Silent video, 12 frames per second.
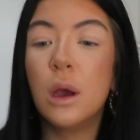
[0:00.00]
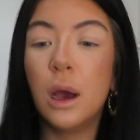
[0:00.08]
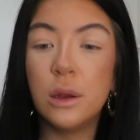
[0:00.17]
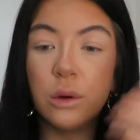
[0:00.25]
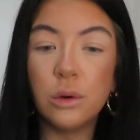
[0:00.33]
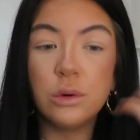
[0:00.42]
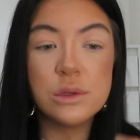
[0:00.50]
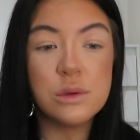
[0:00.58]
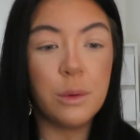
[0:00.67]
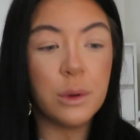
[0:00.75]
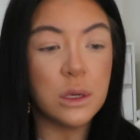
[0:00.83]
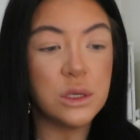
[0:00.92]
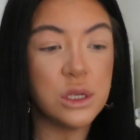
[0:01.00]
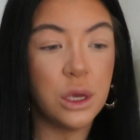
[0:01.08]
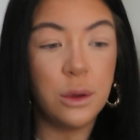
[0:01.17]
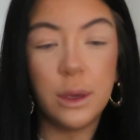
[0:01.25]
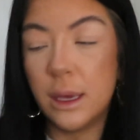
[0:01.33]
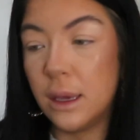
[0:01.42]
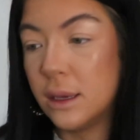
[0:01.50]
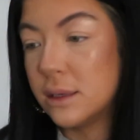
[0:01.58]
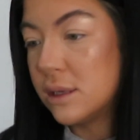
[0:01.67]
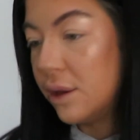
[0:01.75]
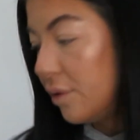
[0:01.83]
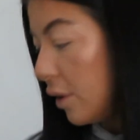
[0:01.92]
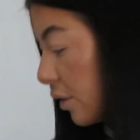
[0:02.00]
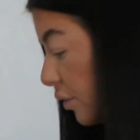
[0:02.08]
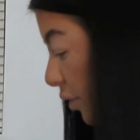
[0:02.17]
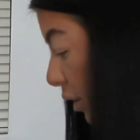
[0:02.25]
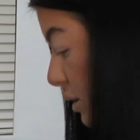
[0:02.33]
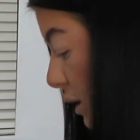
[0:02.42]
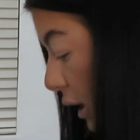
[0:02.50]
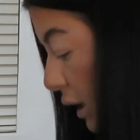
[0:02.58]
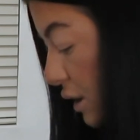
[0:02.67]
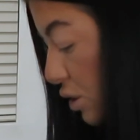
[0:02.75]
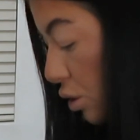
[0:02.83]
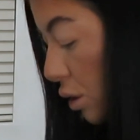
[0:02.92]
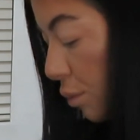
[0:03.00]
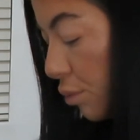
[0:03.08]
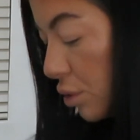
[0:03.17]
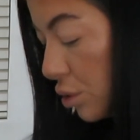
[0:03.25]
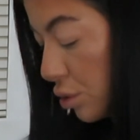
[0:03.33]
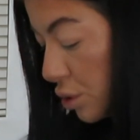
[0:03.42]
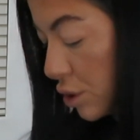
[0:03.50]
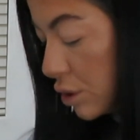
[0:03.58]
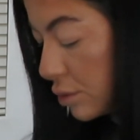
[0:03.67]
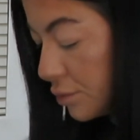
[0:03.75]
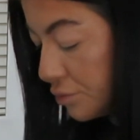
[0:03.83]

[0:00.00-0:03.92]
And also what we're going to do is, if I can find a little blush,